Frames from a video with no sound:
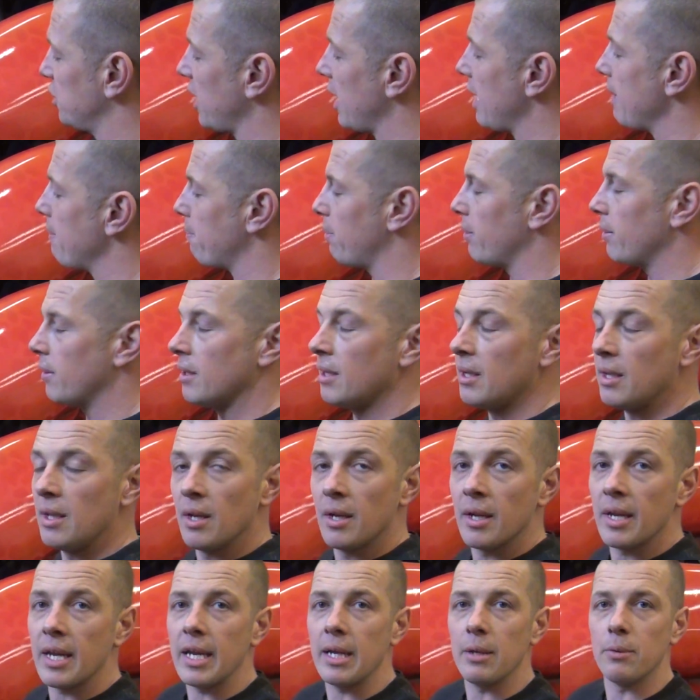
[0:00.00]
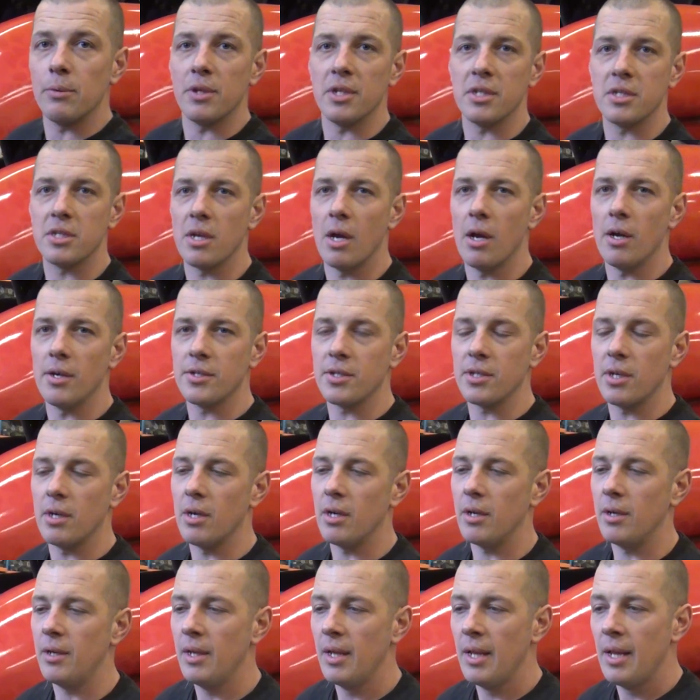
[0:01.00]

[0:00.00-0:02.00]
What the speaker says: shape in with a sawzall.